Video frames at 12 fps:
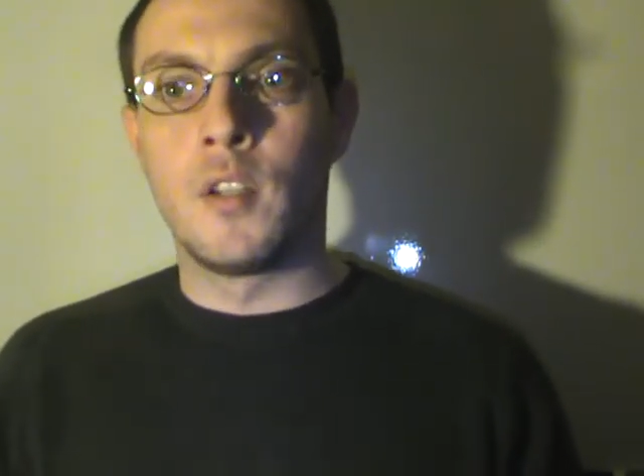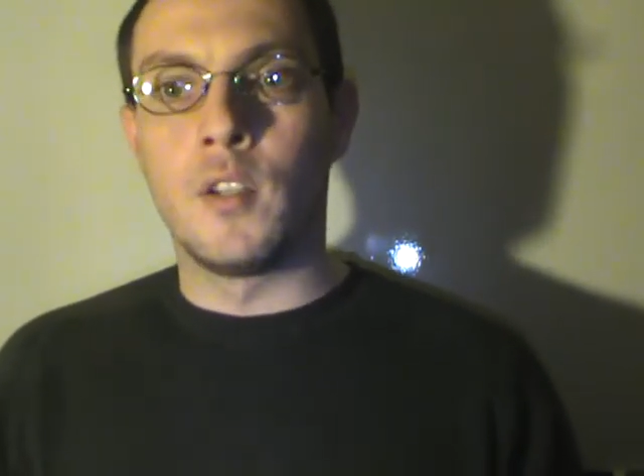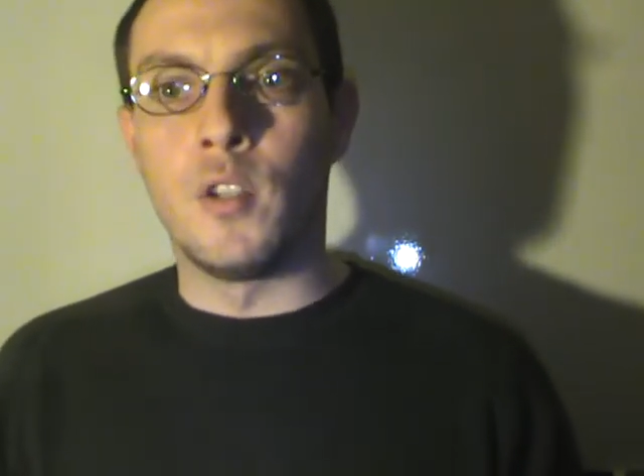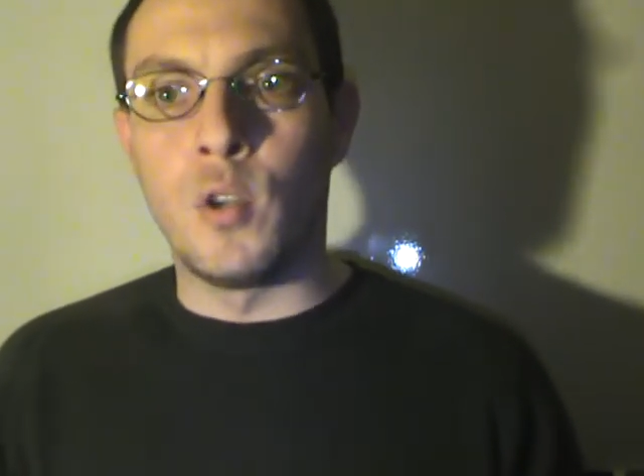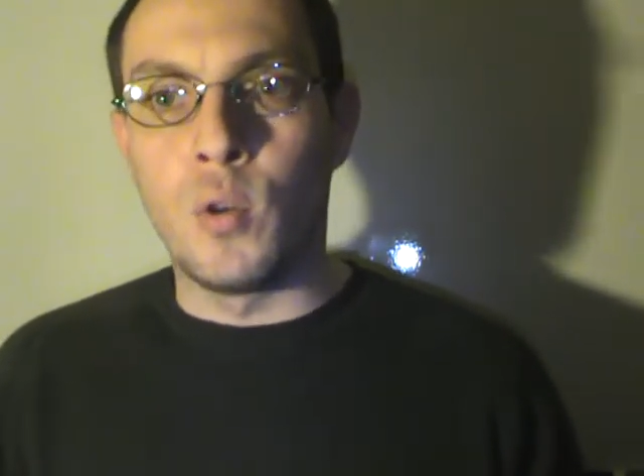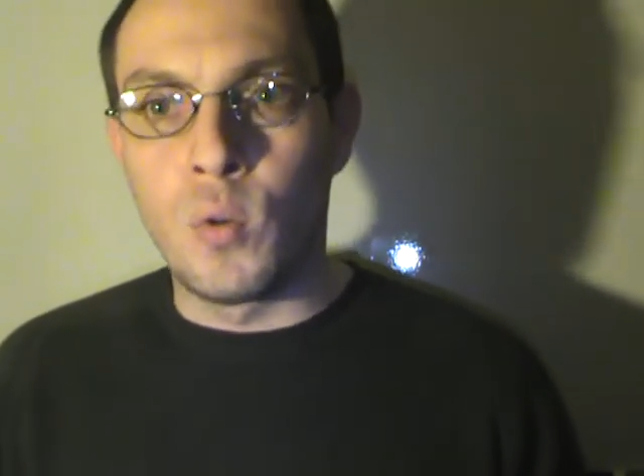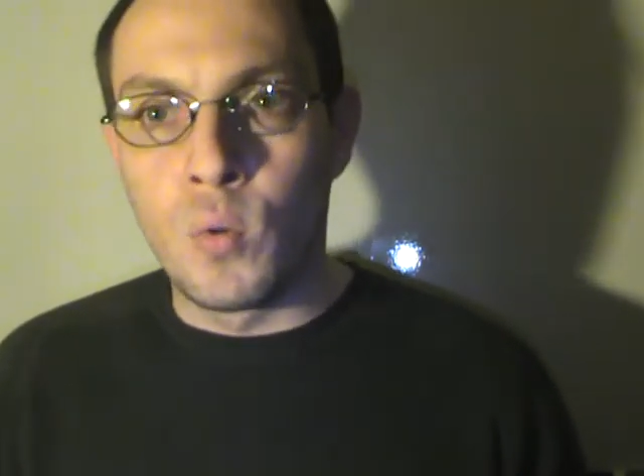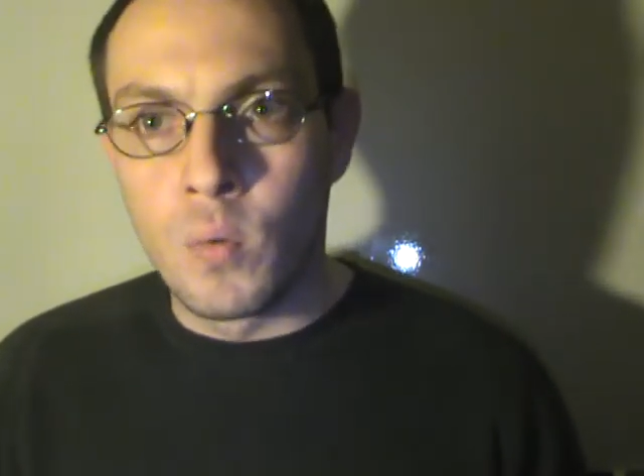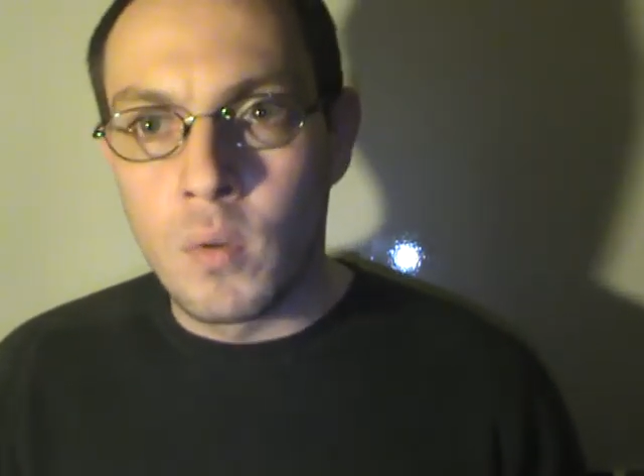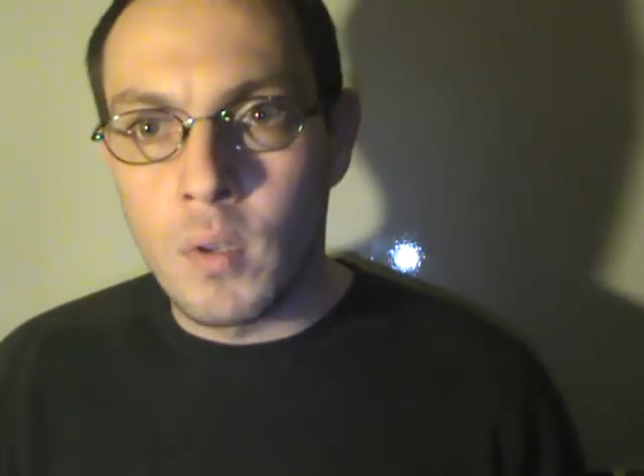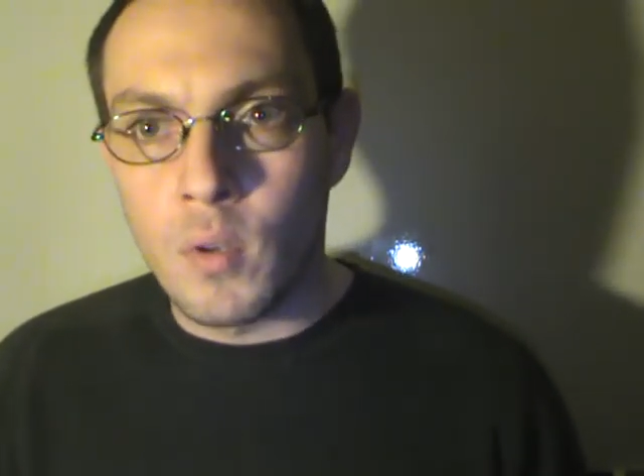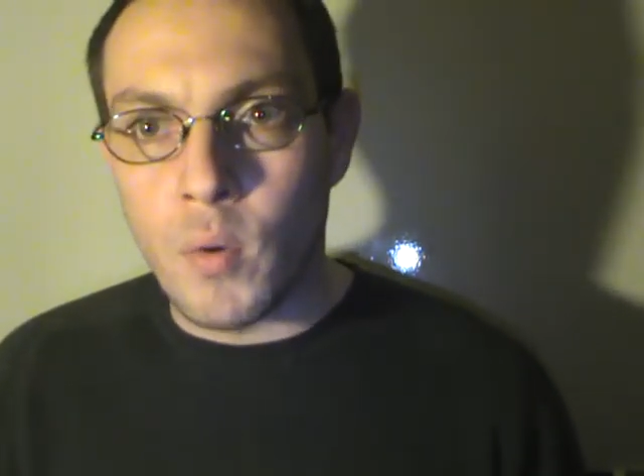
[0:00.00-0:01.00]
You
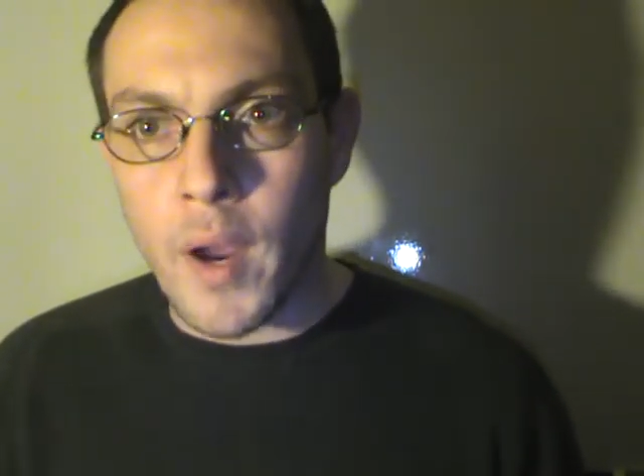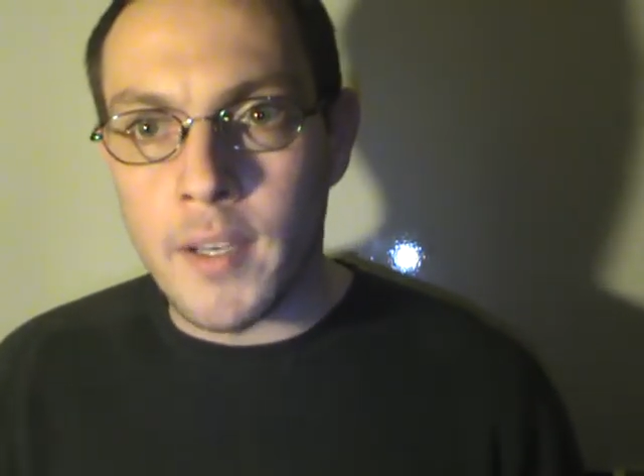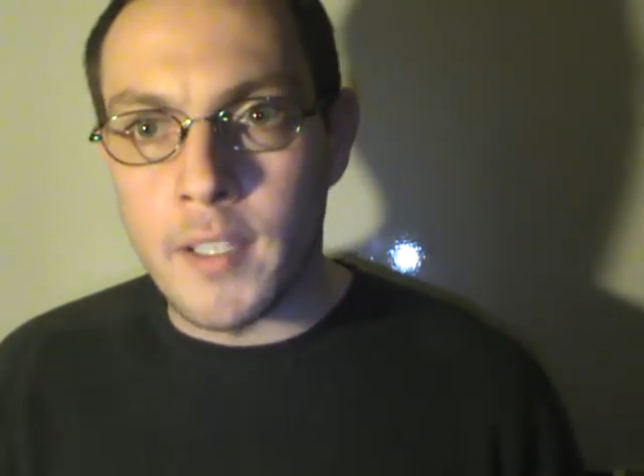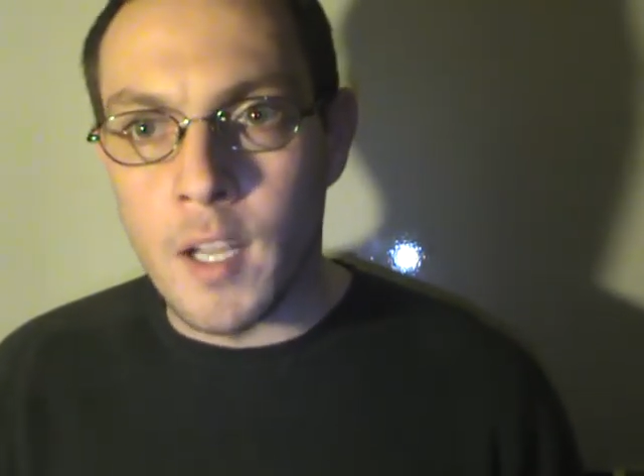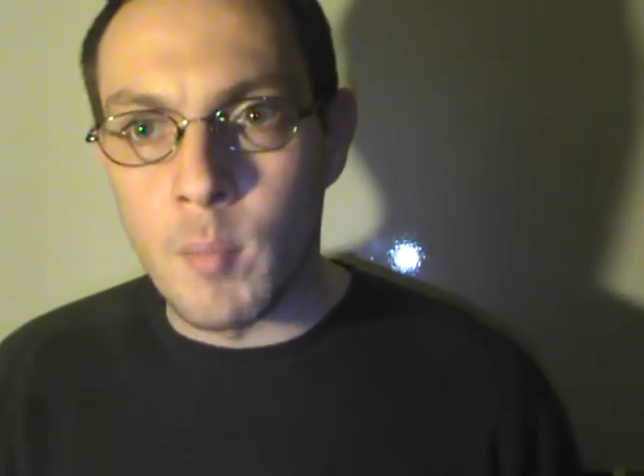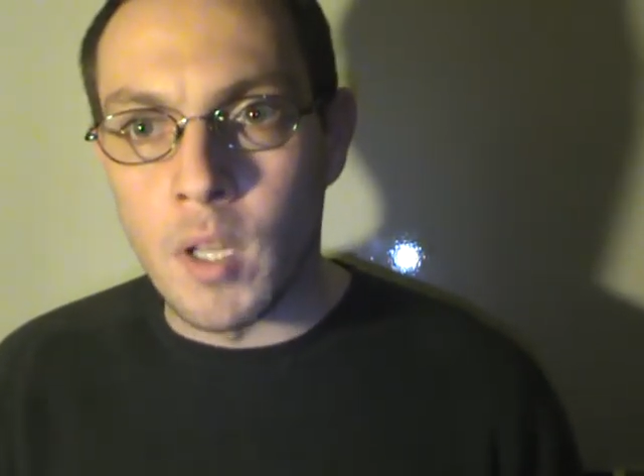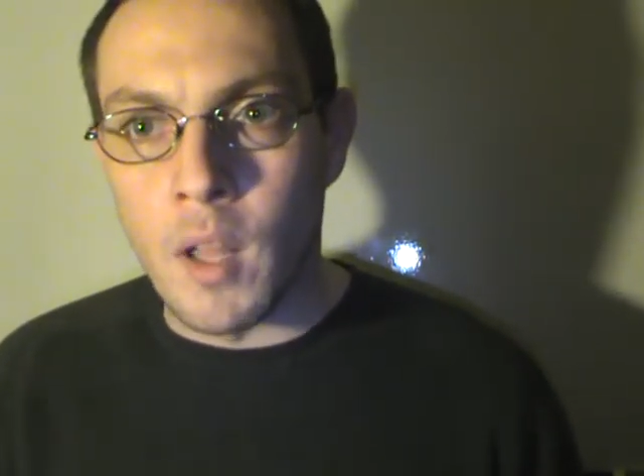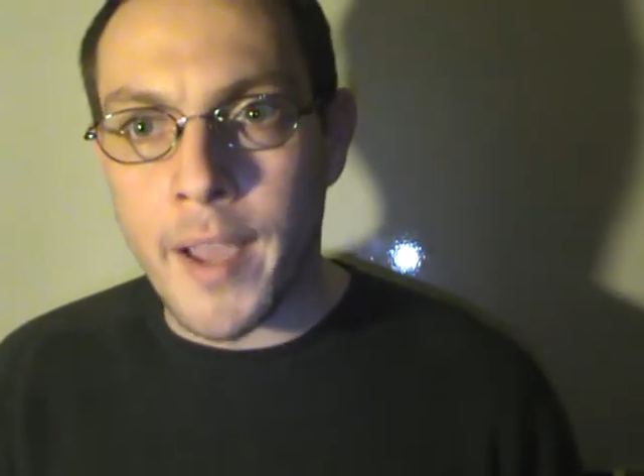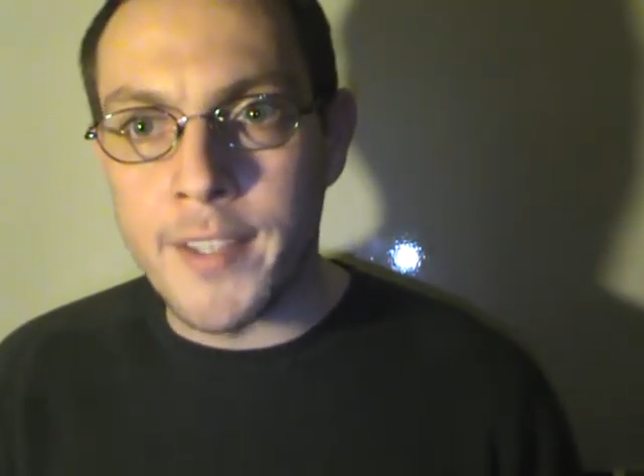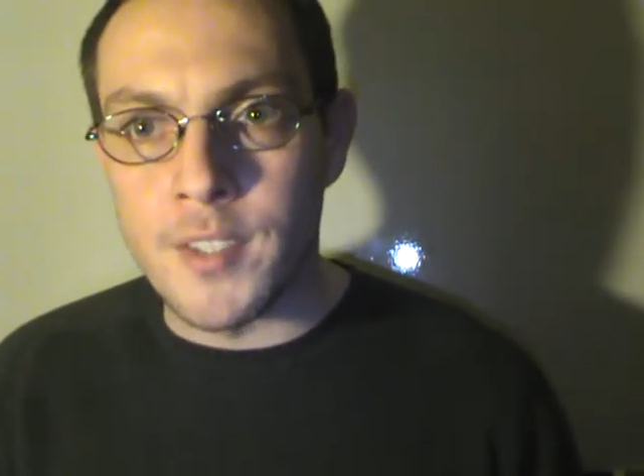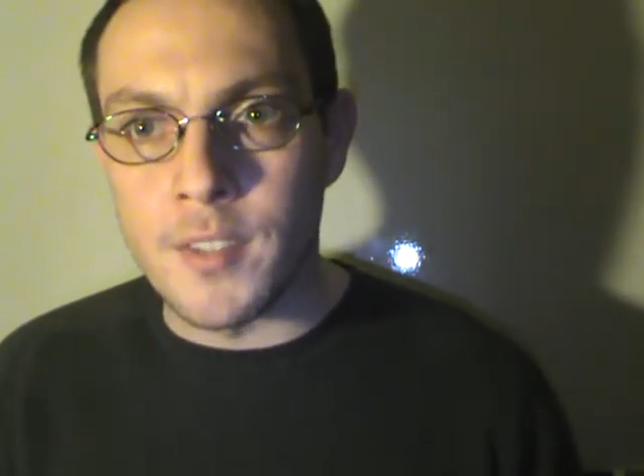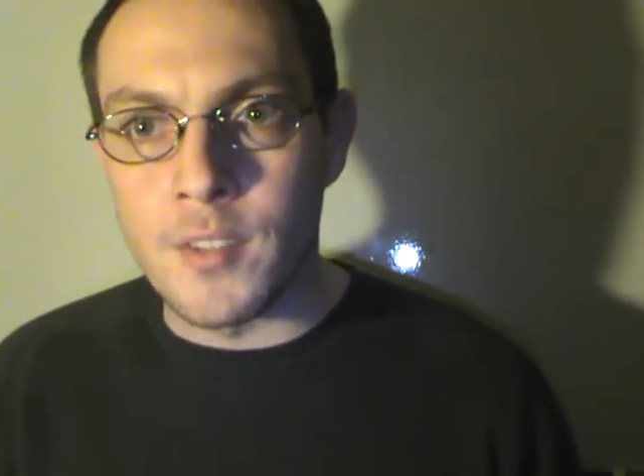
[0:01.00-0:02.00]
granted him a
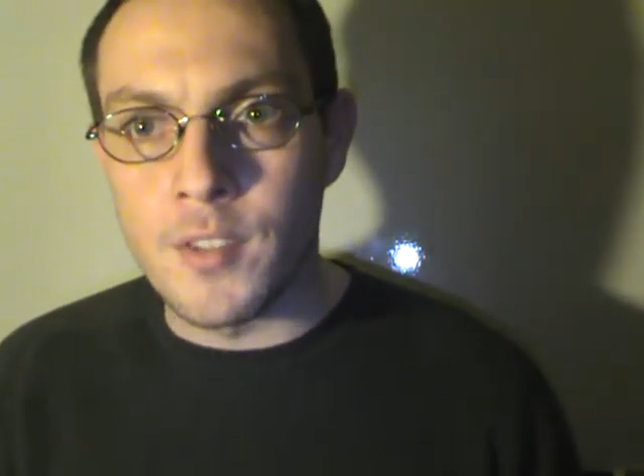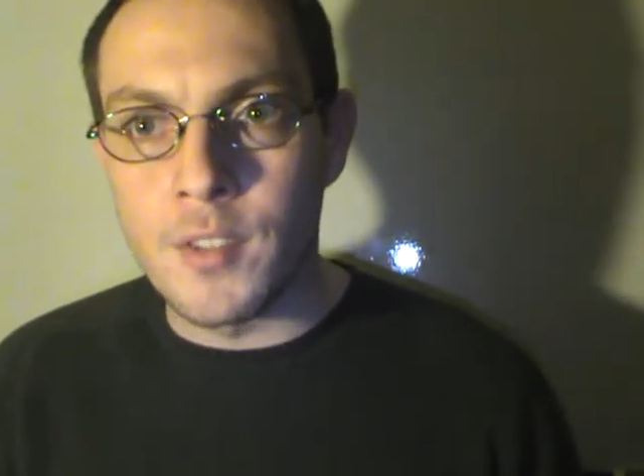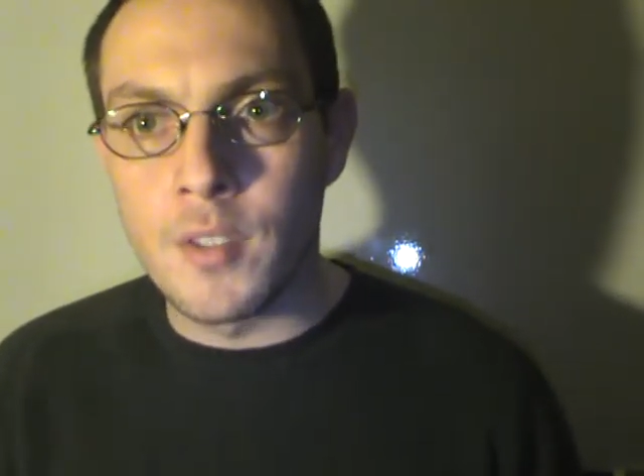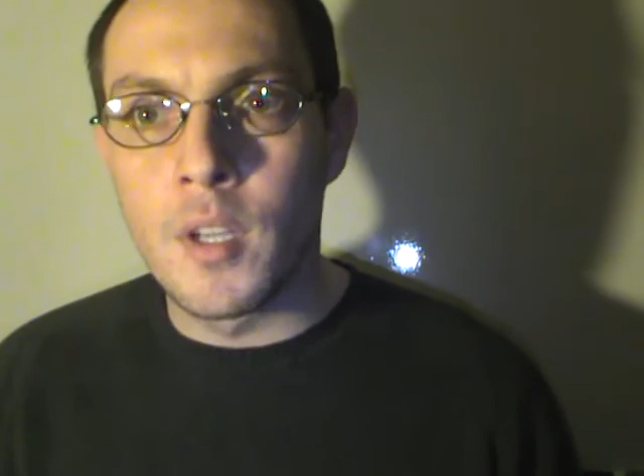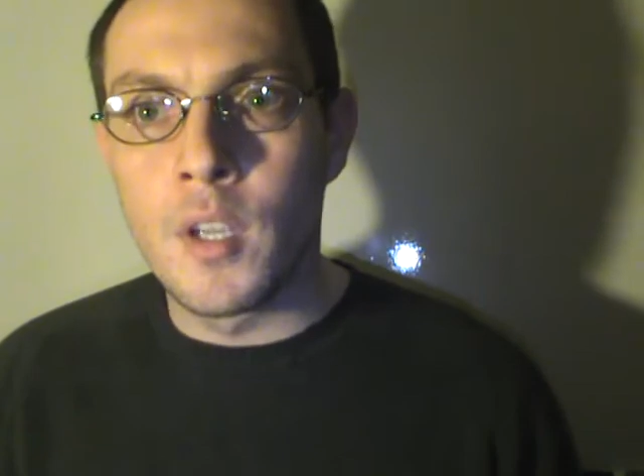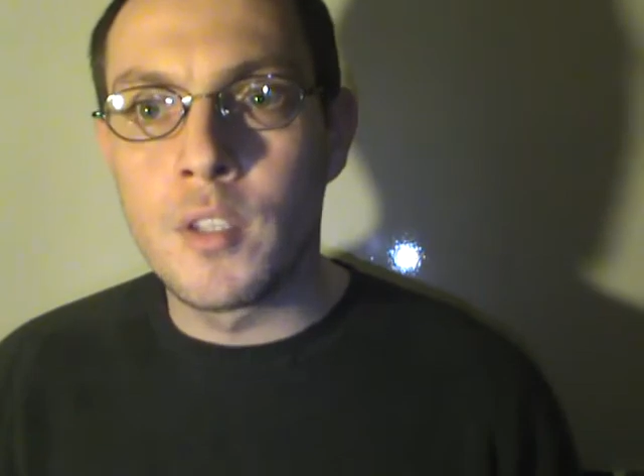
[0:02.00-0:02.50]
license